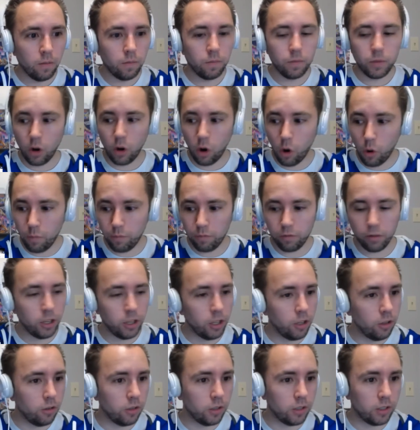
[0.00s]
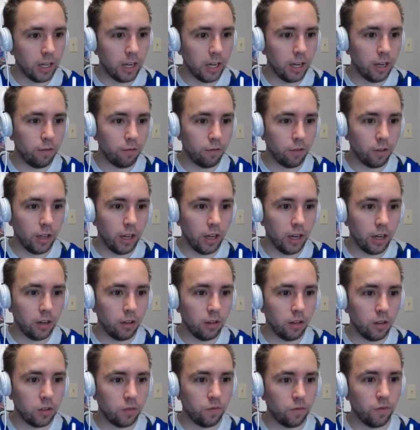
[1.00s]
Hopefully you stayed for the end of
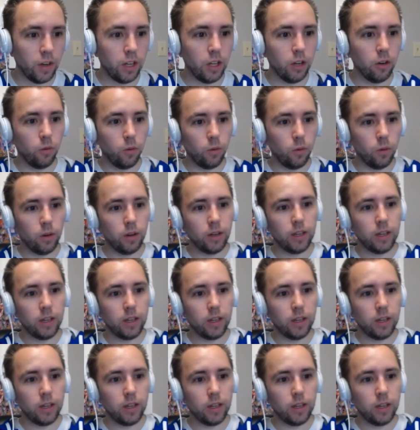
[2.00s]
this video.